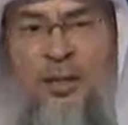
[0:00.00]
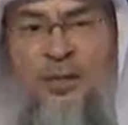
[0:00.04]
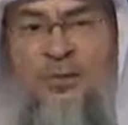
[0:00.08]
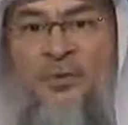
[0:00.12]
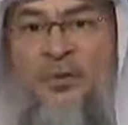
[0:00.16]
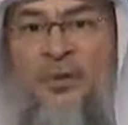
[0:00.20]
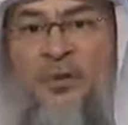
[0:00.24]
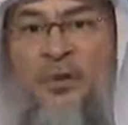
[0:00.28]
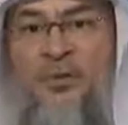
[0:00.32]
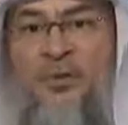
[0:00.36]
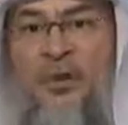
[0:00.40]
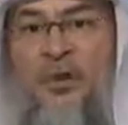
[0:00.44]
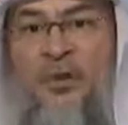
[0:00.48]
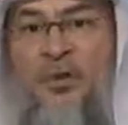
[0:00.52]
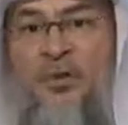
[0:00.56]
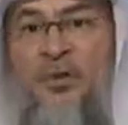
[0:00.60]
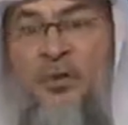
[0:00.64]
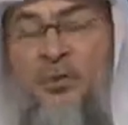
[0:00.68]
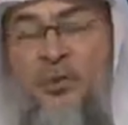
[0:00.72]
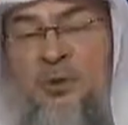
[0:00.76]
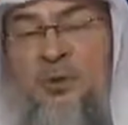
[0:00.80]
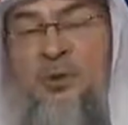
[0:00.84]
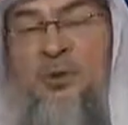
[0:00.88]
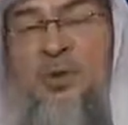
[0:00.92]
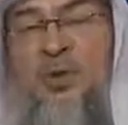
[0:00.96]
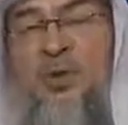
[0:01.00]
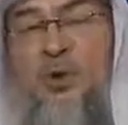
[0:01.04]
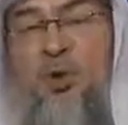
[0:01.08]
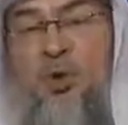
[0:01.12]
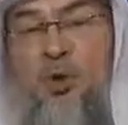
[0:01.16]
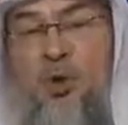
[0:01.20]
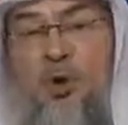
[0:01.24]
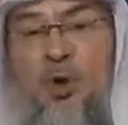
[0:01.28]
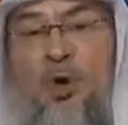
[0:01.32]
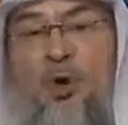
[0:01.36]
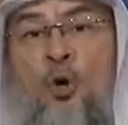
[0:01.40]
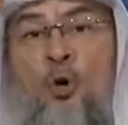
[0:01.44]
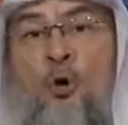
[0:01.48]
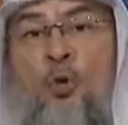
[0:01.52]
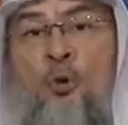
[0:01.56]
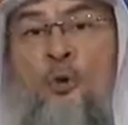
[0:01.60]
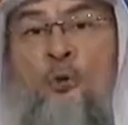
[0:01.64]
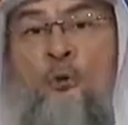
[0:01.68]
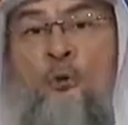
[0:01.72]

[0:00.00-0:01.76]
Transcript: If not possible, go